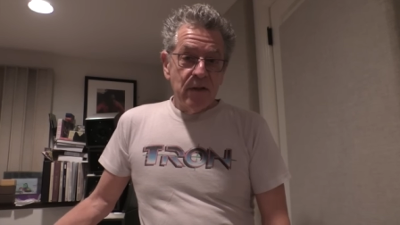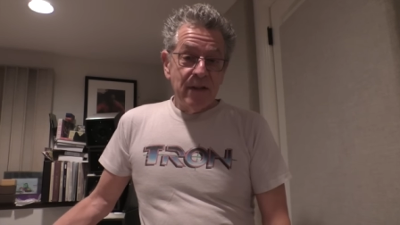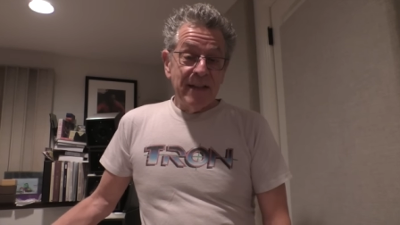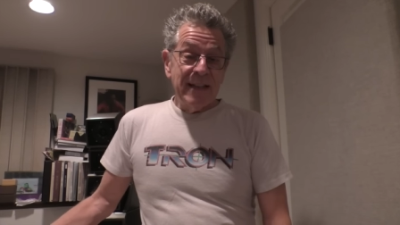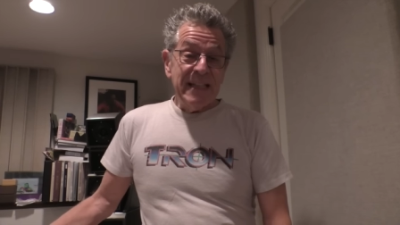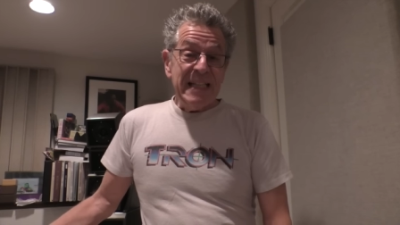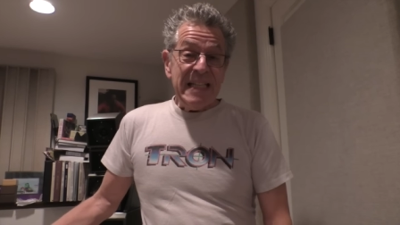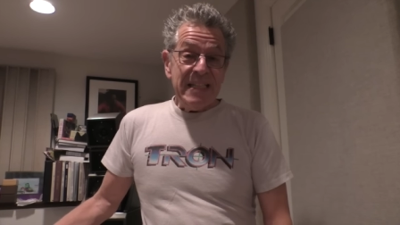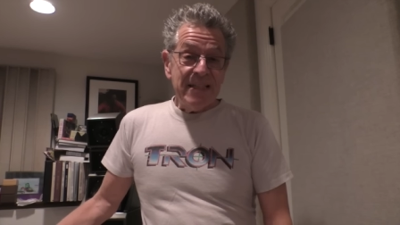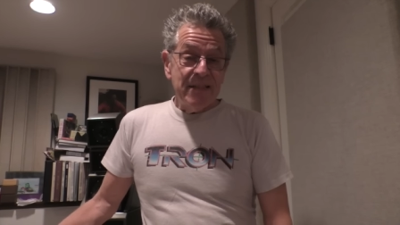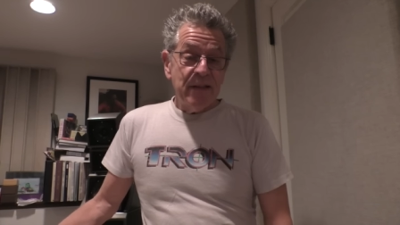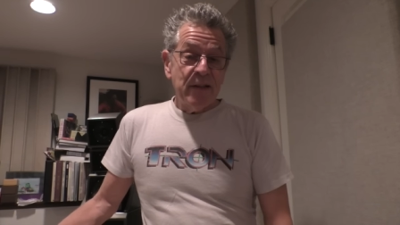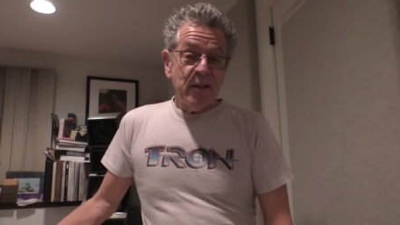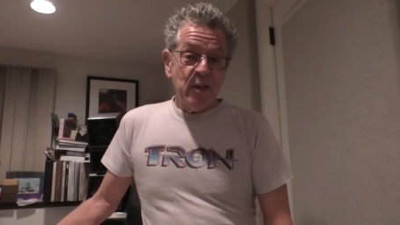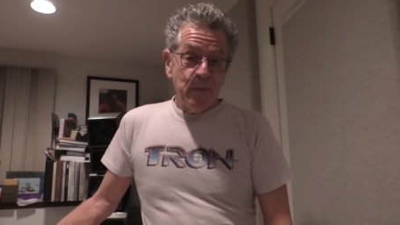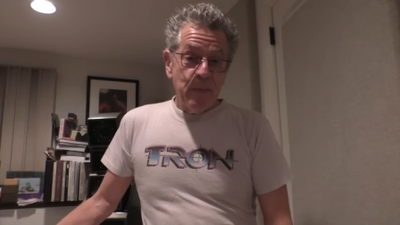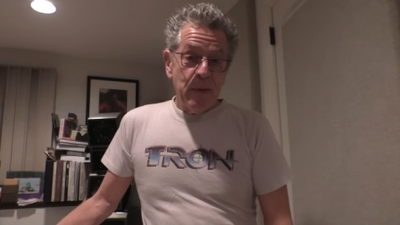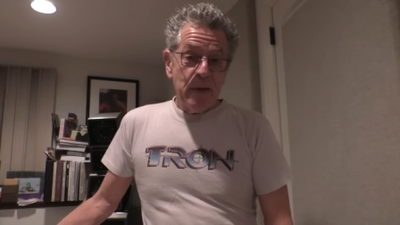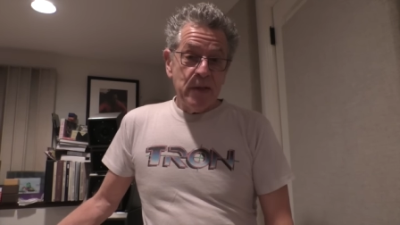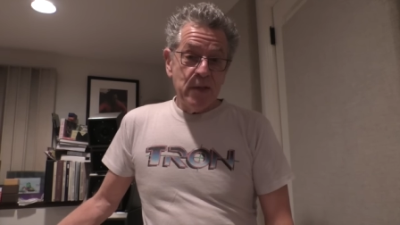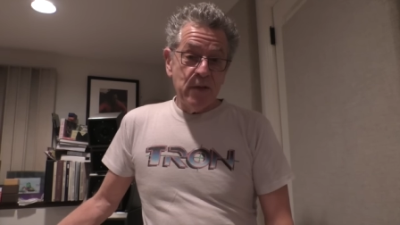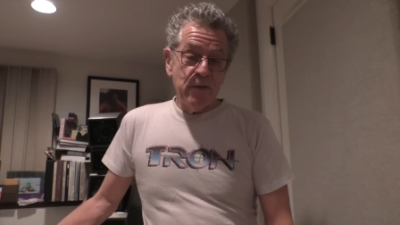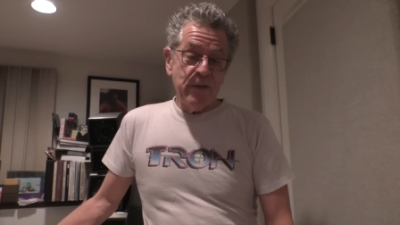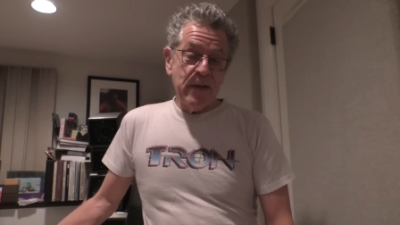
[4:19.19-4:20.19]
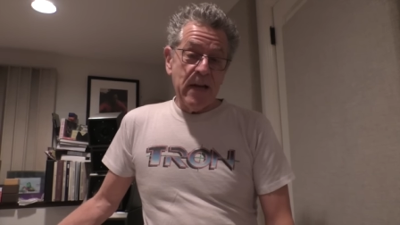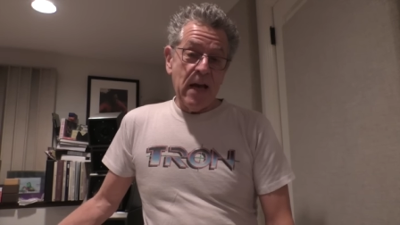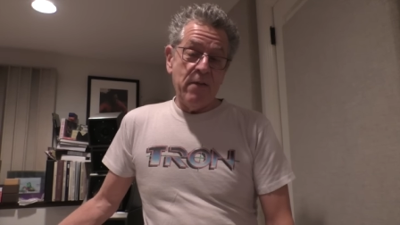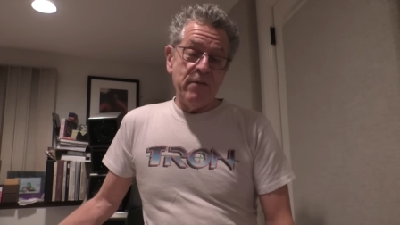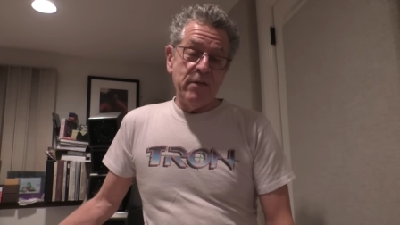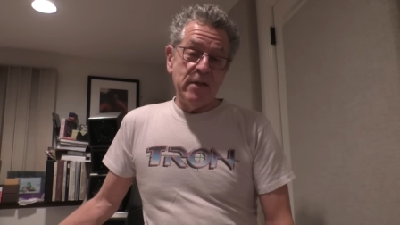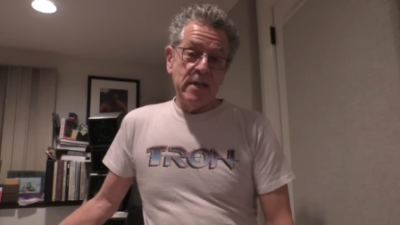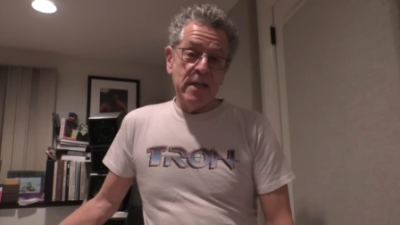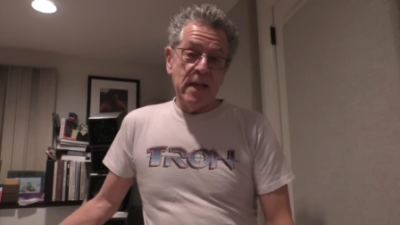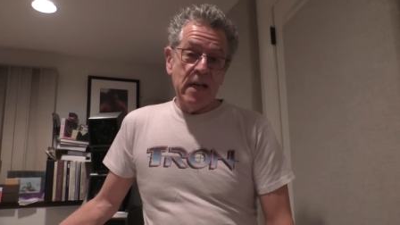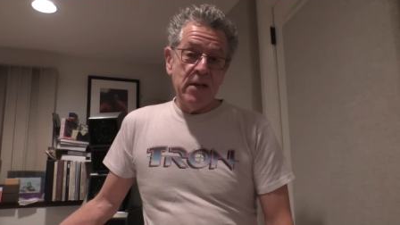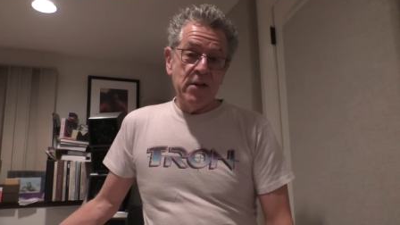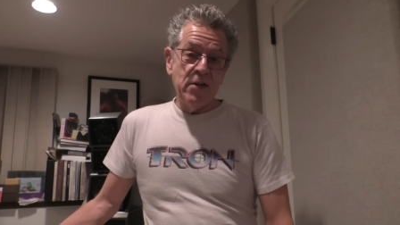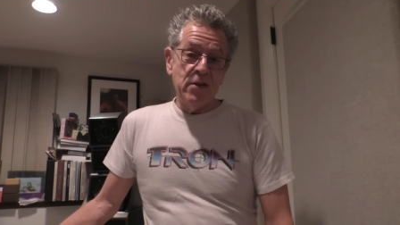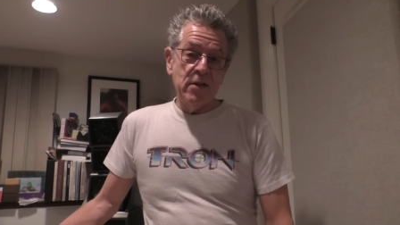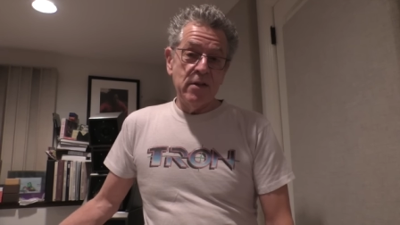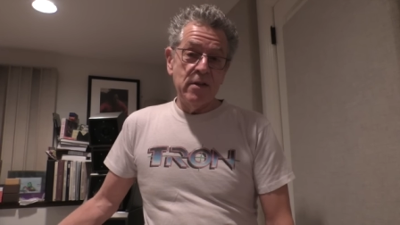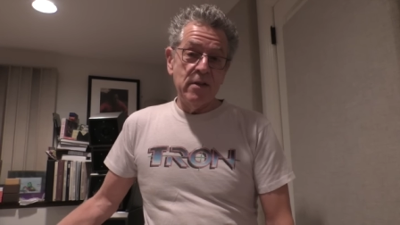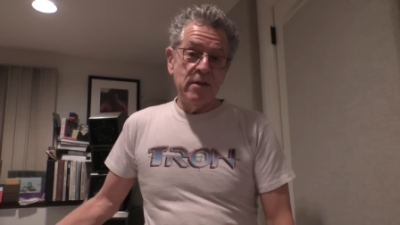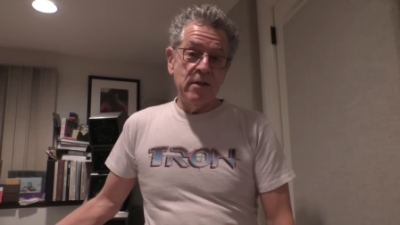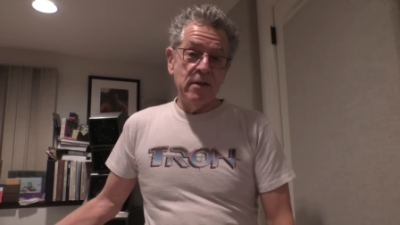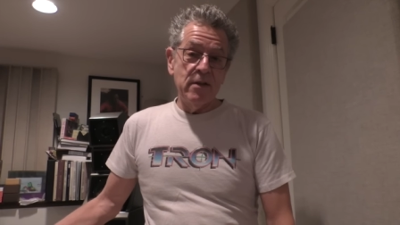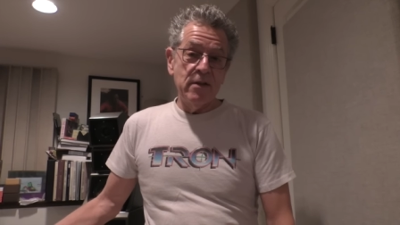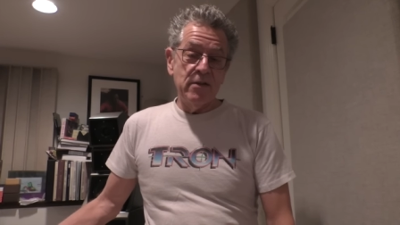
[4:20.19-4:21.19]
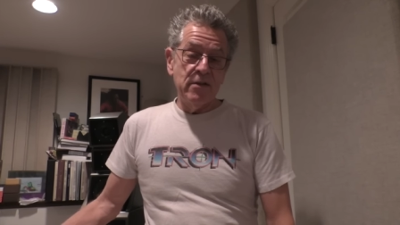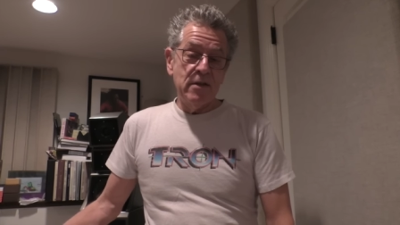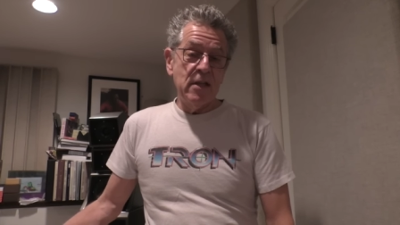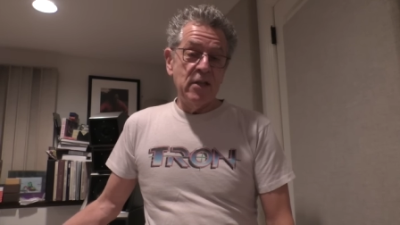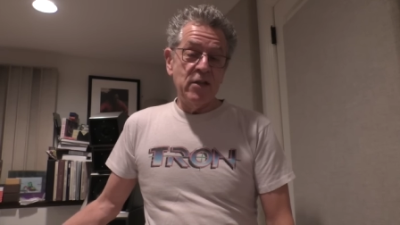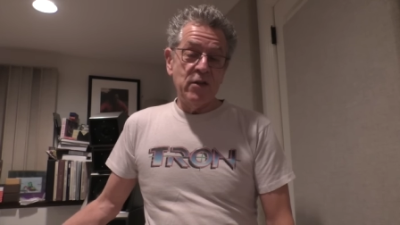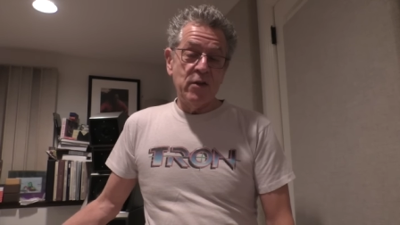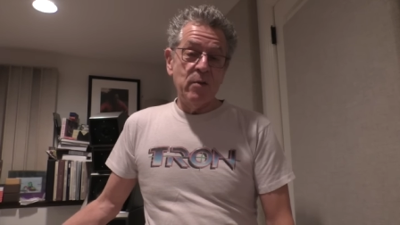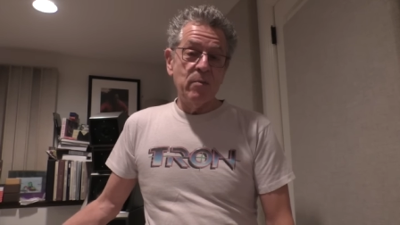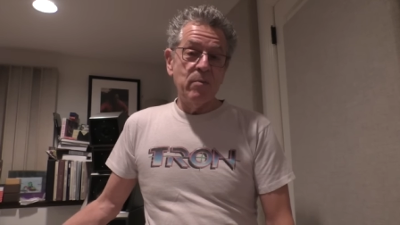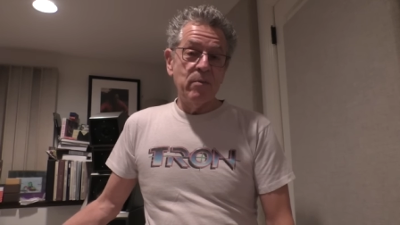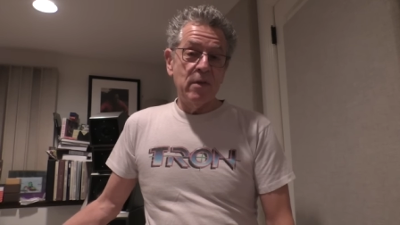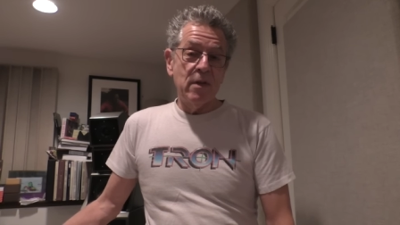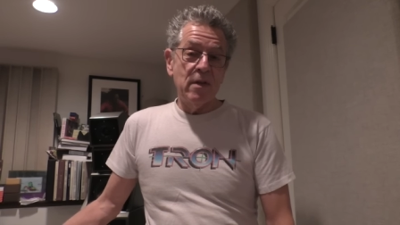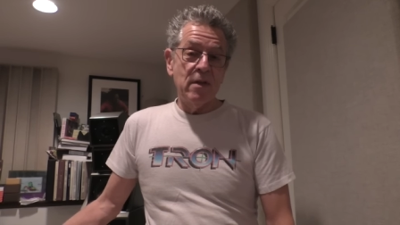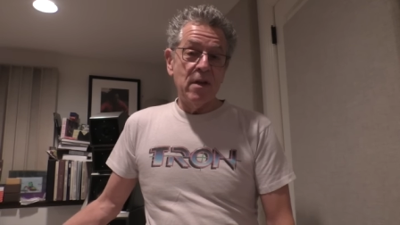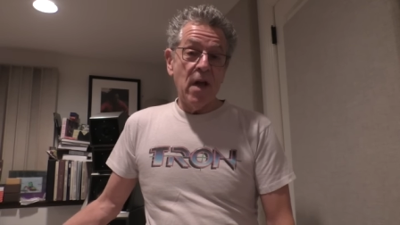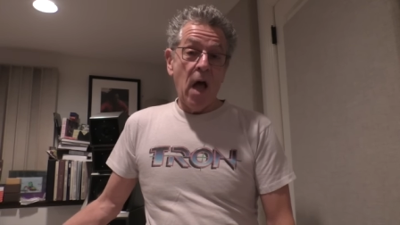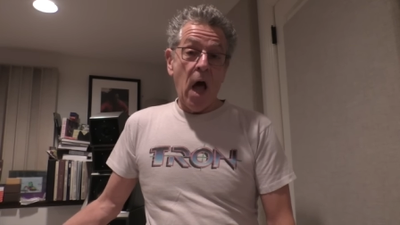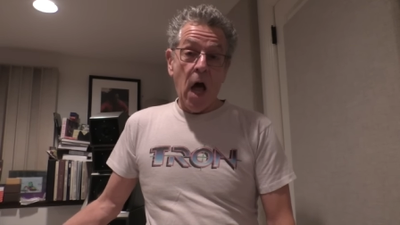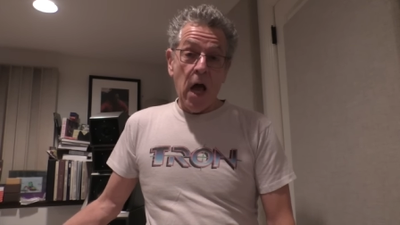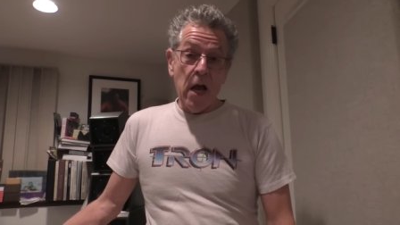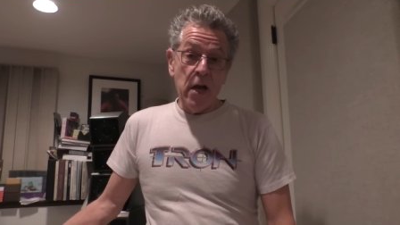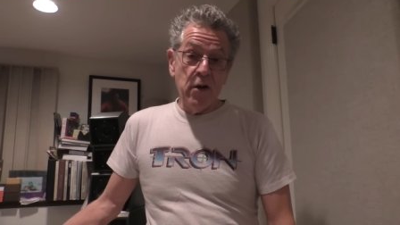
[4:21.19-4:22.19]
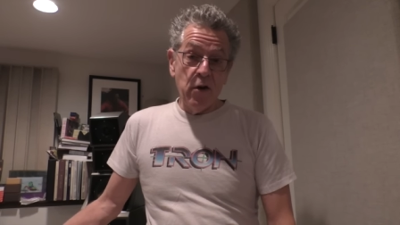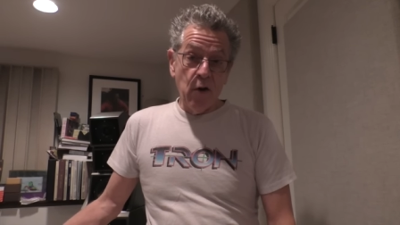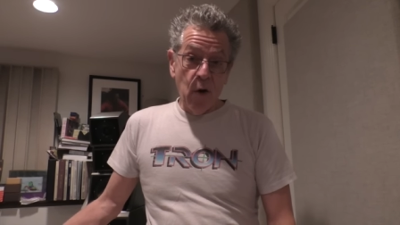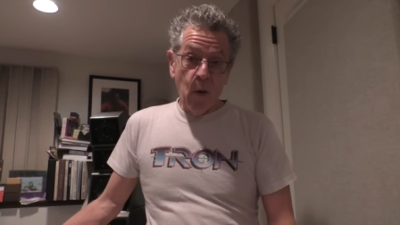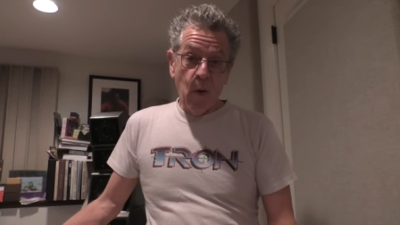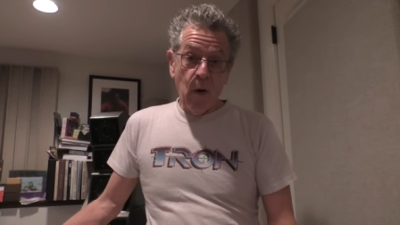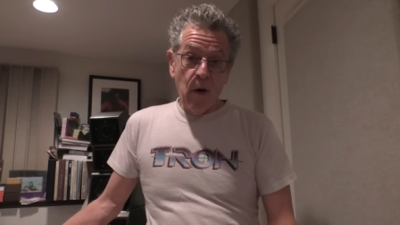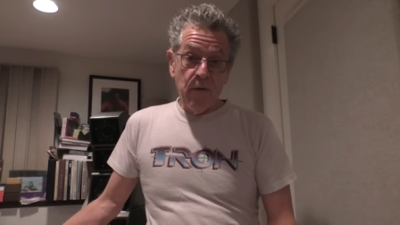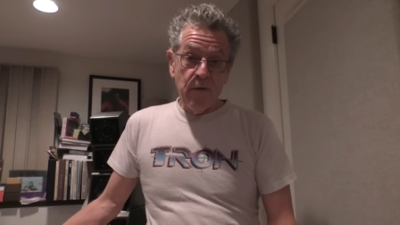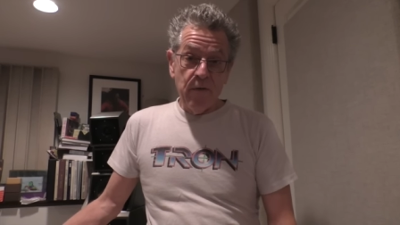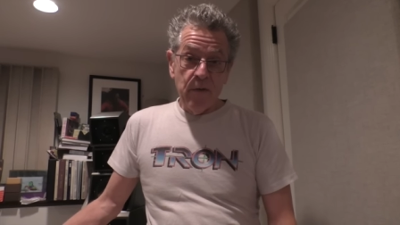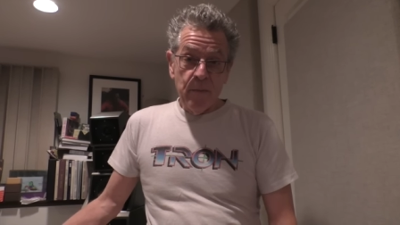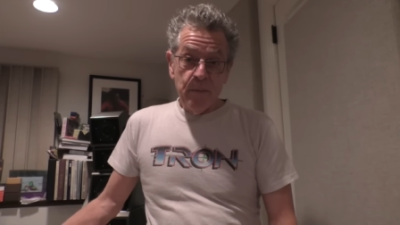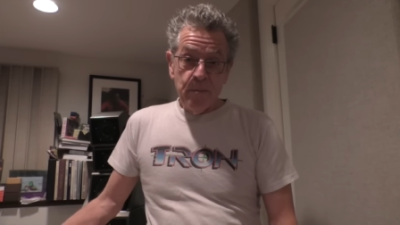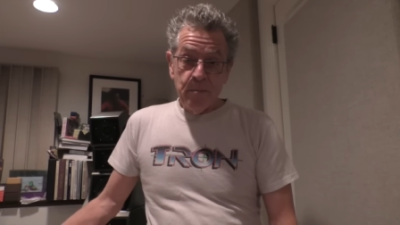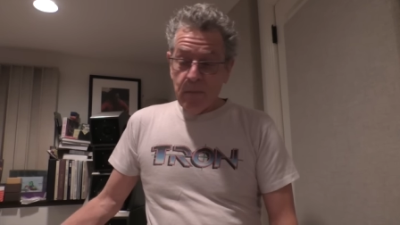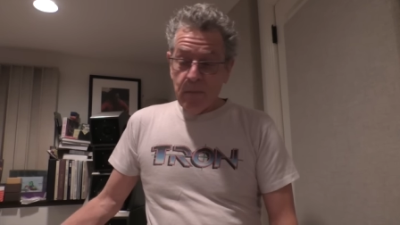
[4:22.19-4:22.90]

the least expensive cavitation system that I know of.